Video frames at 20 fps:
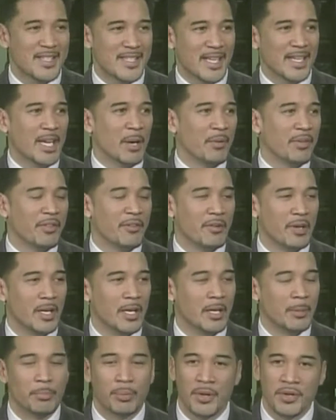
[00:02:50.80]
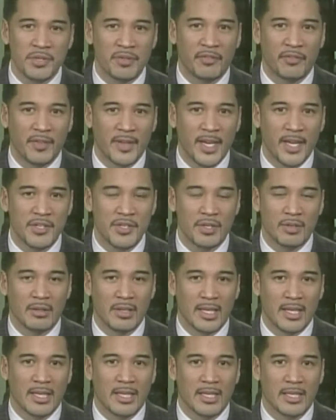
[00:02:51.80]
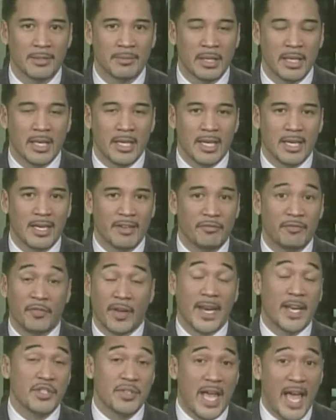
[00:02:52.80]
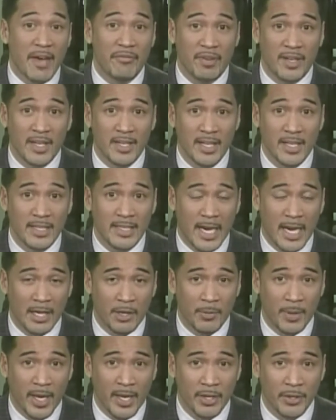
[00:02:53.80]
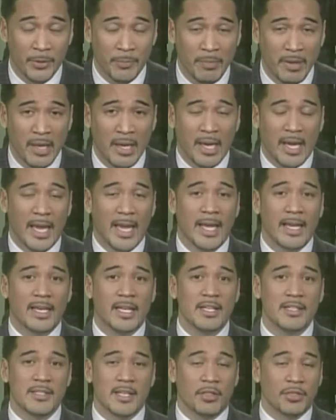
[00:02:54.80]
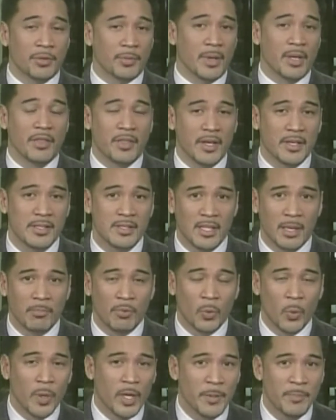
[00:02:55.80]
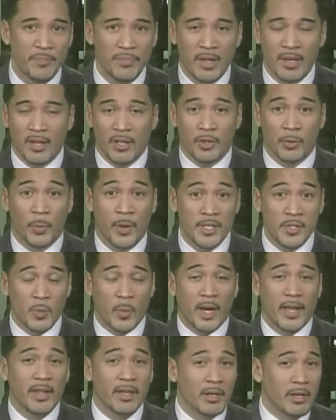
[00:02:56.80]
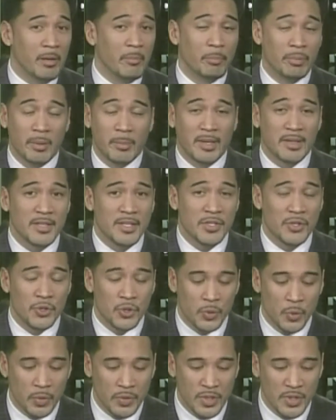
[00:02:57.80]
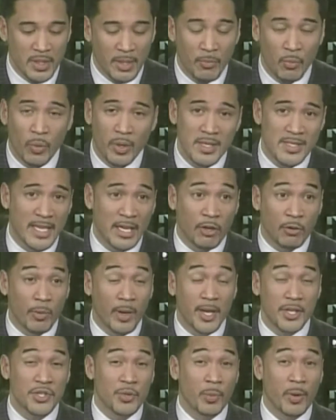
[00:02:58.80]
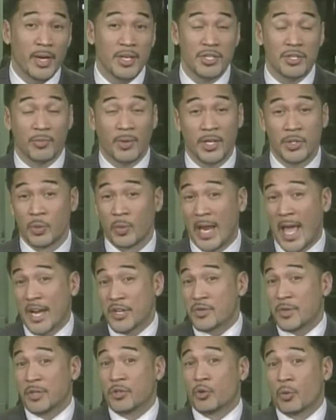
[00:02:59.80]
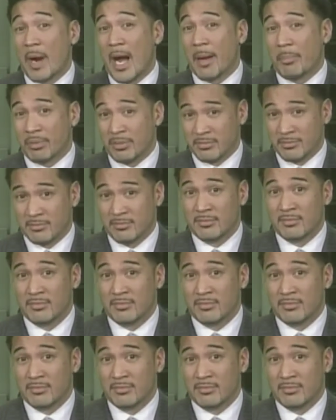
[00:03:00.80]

You know, I sat down with a, a personal financial uh, uh, financial advocate in Colorado and he said three things. Number one, the reason why they didn't implement these in schools is number one is that graduation rates would actually drop.